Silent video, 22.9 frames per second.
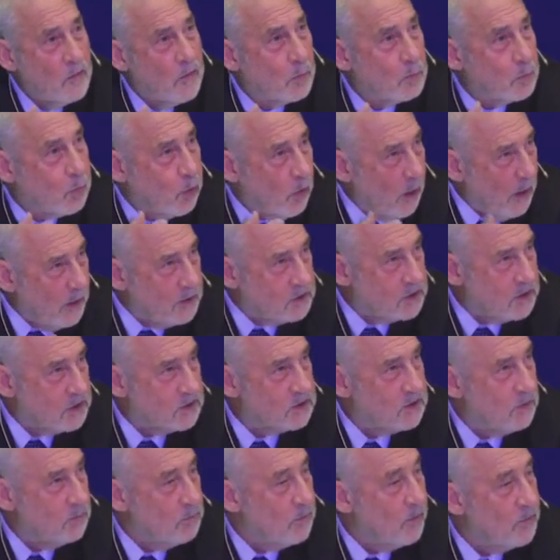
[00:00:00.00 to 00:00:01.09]
The price
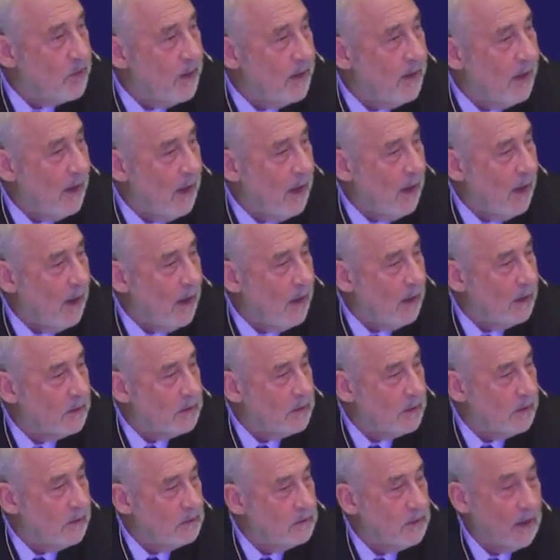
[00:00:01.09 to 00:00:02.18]
system that they had
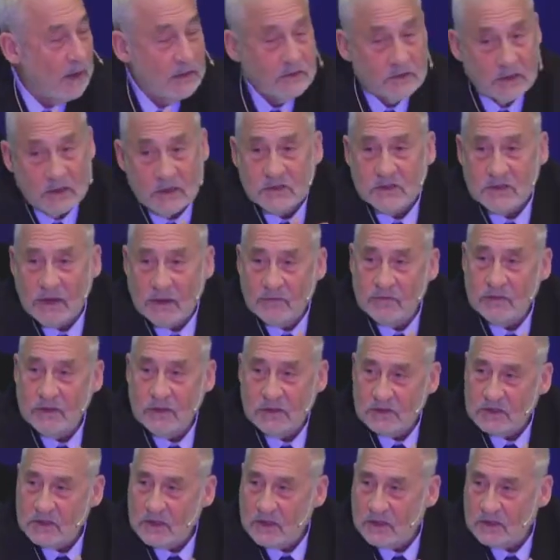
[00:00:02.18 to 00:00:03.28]
in
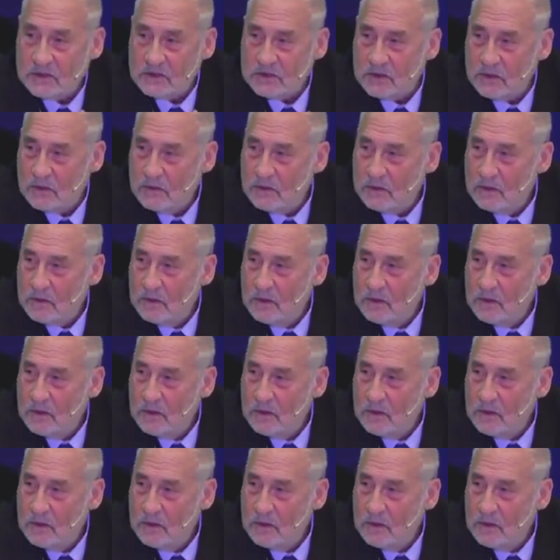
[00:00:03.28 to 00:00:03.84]
1976